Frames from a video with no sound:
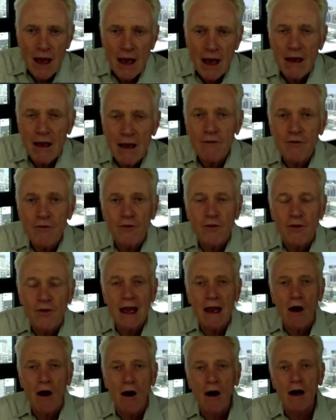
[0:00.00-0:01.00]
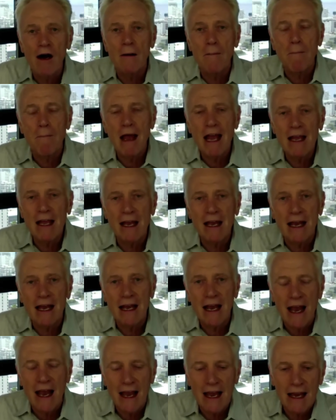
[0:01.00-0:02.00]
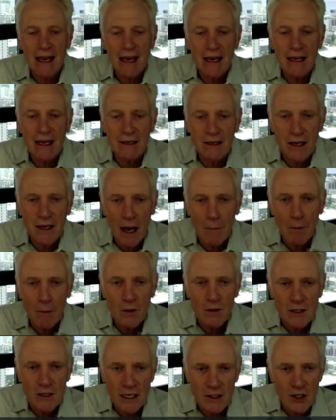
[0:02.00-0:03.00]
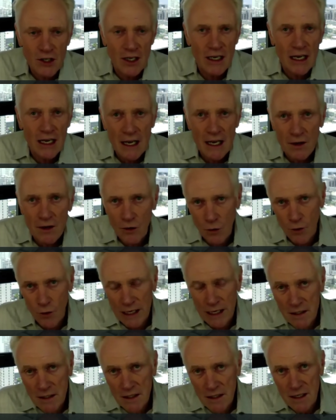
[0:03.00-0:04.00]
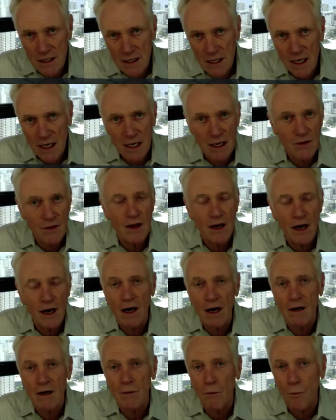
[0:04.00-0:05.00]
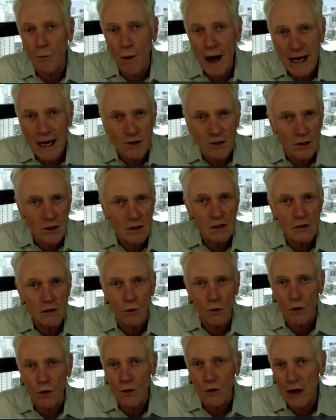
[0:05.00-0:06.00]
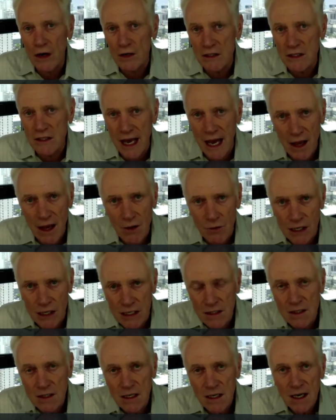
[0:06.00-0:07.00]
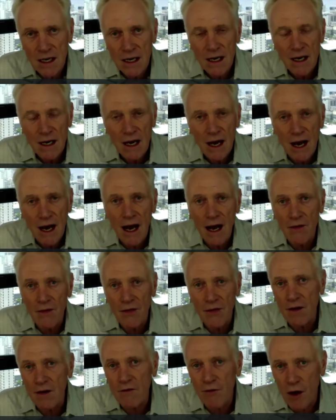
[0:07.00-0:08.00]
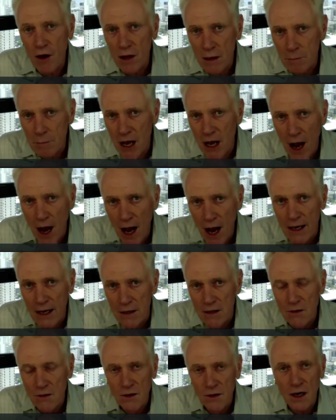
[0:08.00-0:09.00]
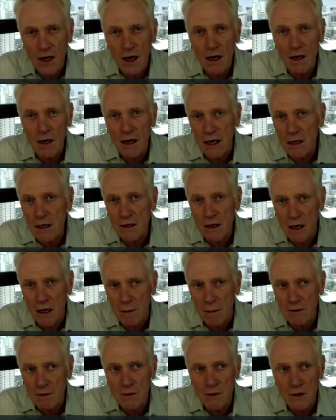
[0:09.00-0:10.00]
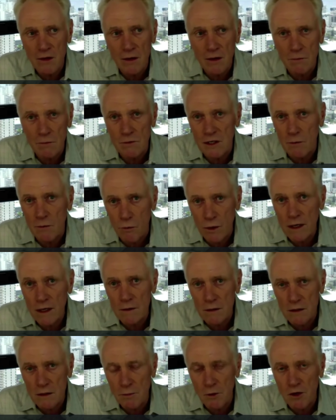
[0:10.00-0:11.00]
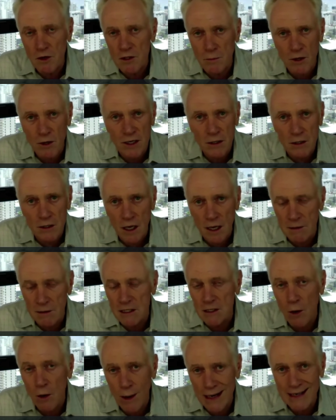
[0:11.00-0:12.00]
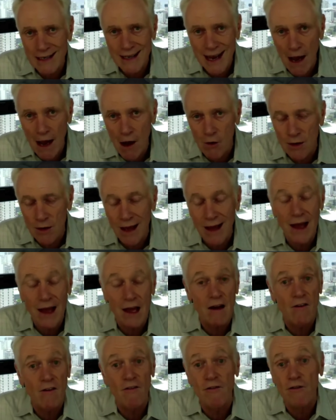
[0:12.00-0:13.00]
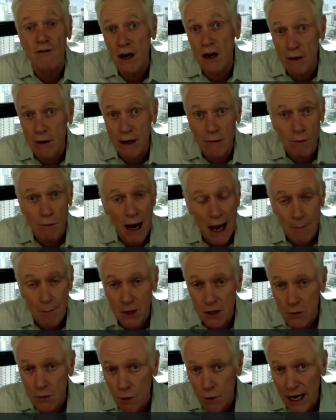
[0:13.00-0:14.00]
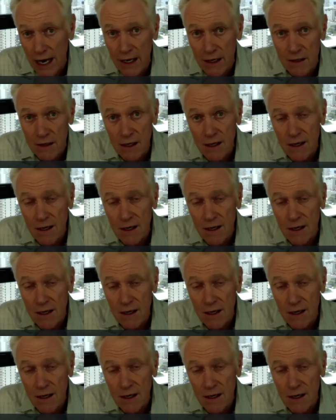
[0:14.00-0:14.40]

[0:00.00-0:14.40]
if they aren't making a double digit increase in their wages or their salaries uh, they're falling behind their income their d- real disposable income is going down at a very rapid rate